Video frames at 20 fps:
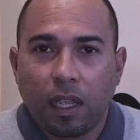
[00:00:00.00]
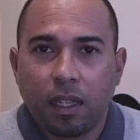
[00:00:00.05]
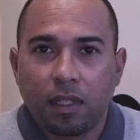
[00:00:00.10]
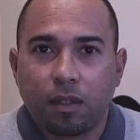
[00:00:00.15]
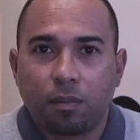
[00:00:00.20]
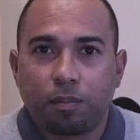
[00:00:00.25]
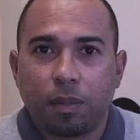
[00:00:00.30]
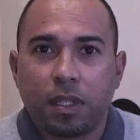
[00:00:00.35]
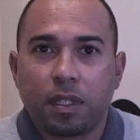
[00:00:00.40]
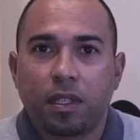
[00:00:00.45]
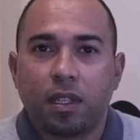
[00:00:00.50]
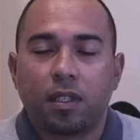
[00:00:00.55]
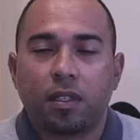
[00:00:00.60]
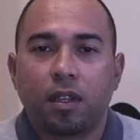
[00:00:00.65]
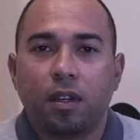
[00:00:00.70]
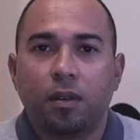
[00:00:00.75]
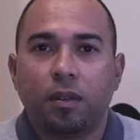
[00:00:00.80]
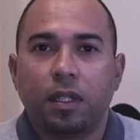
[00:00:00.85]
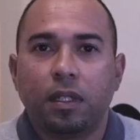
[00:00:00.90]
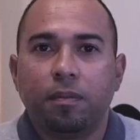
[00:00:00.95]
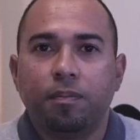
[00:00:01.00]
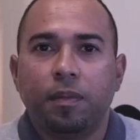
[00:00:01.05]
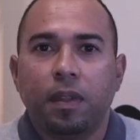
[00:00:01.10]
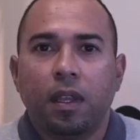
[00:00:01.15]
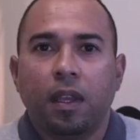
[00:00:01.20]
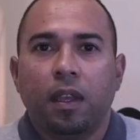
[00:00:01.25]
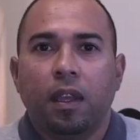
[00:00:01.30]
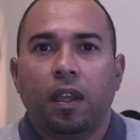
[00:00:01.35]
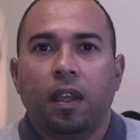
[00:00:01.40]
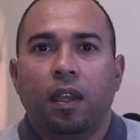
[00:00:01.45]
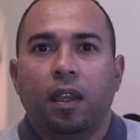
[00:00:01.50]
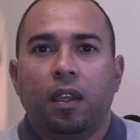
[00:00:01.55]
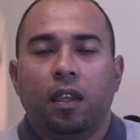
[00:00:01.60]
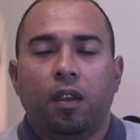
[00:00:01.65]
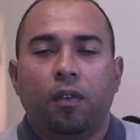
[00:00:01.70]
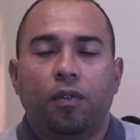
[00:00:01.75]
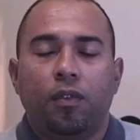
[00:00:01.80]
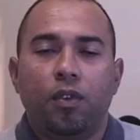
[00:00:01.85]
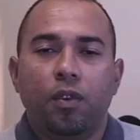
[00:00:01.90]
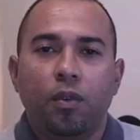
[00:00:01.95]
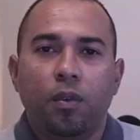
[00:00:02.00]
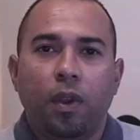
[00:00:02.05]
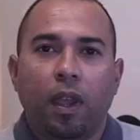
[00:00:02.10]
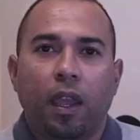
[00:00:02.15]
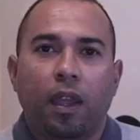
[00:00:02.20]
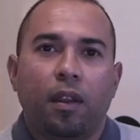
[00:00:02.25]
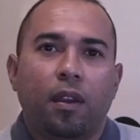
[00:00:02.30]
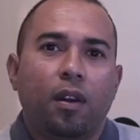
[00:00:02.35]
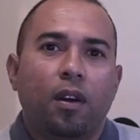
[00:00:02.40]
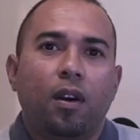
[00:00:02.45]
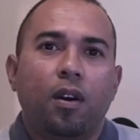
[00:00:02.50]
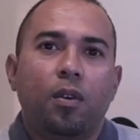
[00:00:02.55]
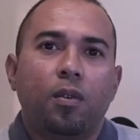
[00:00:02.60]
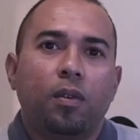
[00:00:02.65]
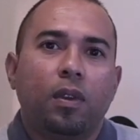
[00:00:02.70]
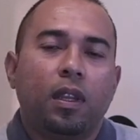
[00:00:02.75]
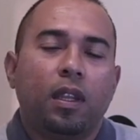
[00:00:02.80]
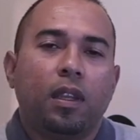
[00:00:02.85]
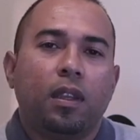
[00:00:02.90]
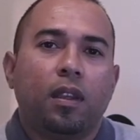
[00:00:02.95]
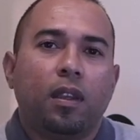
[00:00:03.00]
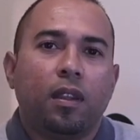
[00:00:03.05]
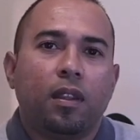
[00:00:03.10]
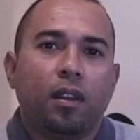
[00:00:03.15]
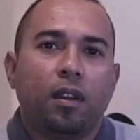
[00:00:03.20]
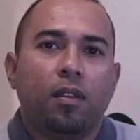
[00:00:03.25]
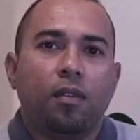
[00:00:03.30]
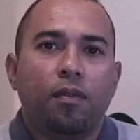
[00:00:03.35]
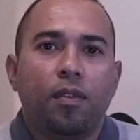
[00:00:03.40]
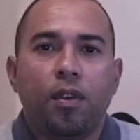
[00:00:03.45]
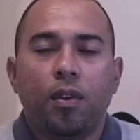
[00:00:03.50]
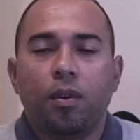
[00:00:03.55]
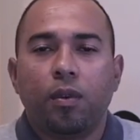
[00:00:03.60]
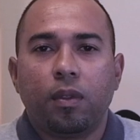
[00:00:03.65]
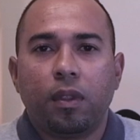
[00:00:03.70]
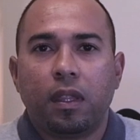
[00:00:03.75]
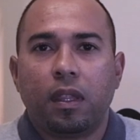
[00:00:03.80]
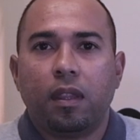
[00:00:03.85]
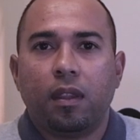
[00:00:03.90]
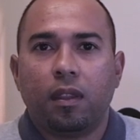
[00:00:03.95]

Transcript: As a business owner, if you had only reviewed